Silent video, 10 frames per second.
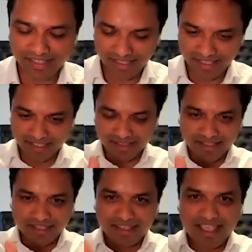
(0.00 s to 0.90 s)

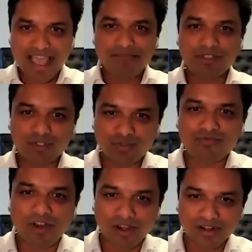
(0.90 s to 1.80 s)
The gap is too
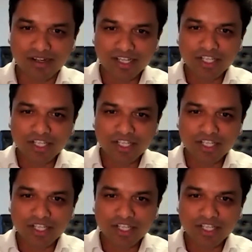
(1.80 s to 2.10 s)
far.